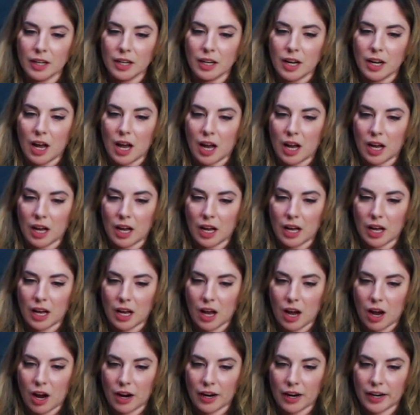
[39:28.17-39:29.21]

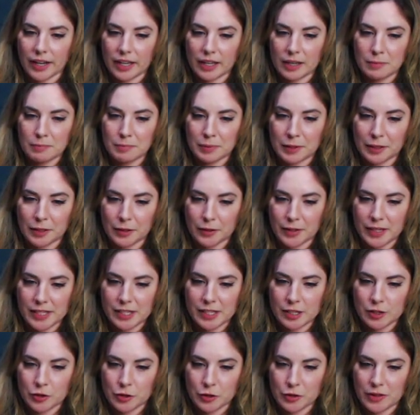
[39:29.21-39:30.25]
Arian Blue, is
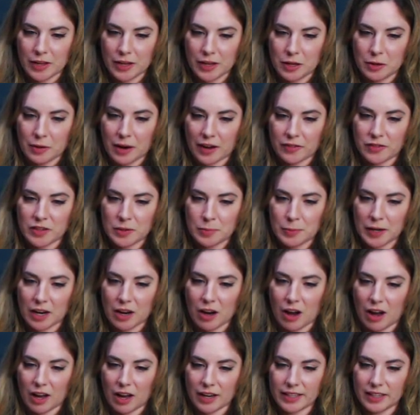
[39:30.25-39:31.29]
it true that you have to put
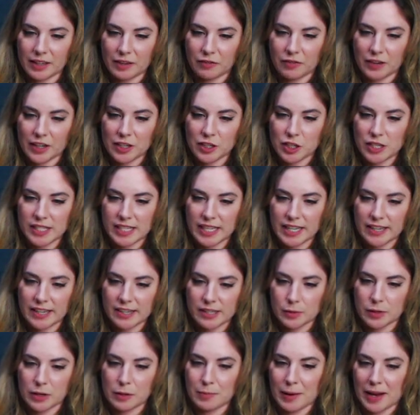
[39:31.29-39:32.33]
cotton in a Frenchie's ears
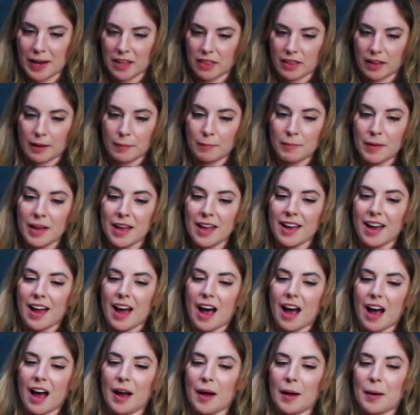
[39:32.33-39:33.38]
when you bathe them?
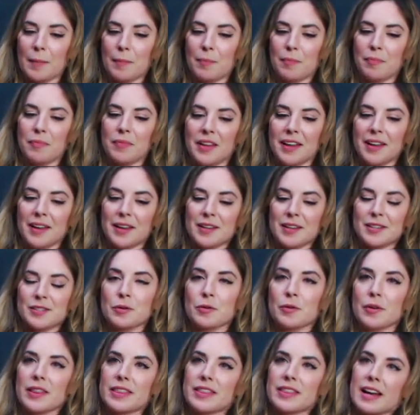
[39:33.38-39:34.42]

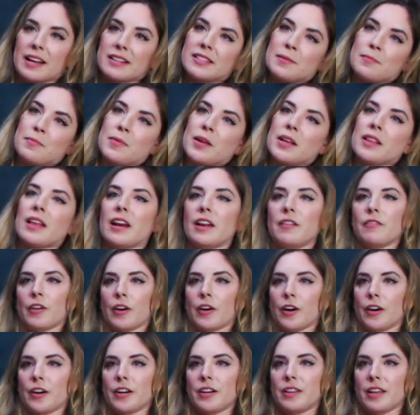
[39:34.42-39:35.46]
So that's something that I've
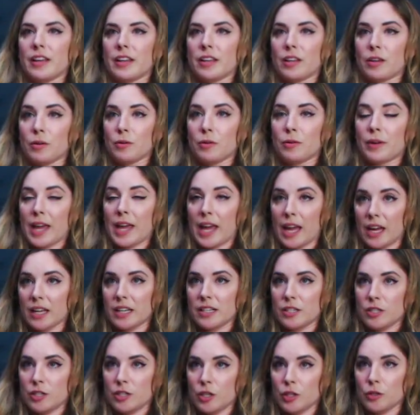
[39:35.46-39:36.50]
heard that you
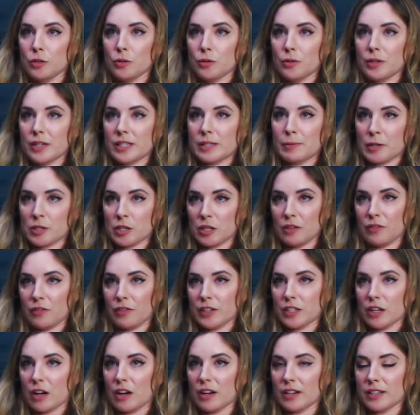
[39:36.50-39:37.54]
can do, especially for
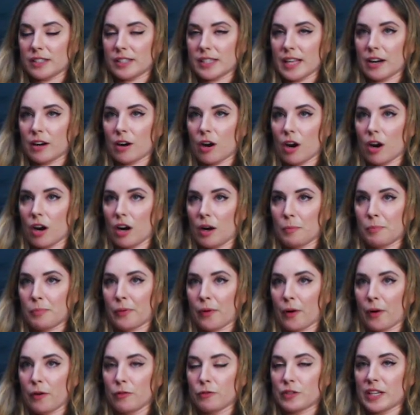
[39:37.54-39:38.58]
dogs that are
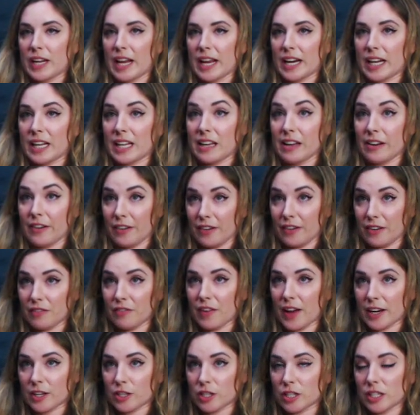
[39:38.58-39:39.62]
prone to getting ear
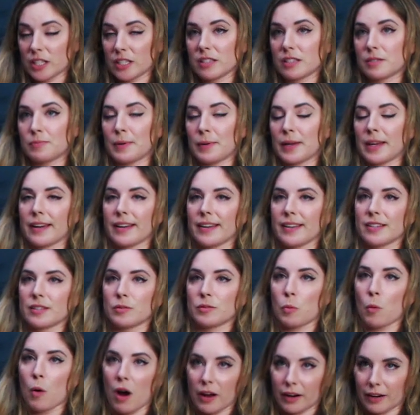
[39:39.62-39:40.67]
infections, because
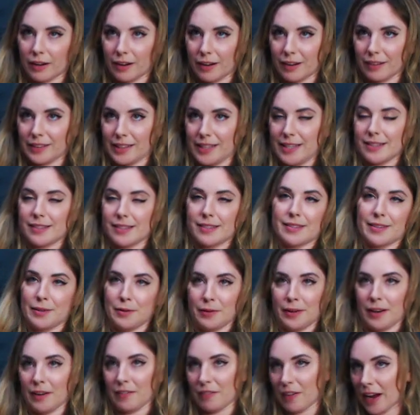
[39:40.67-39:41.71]
water leads to
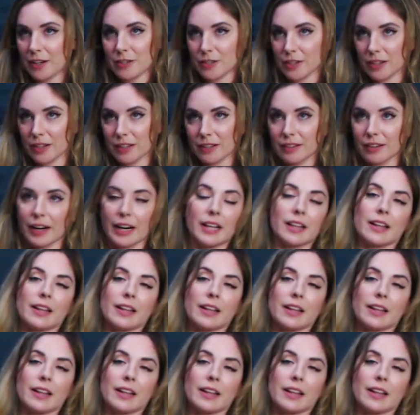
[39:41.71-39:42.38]
infection, right?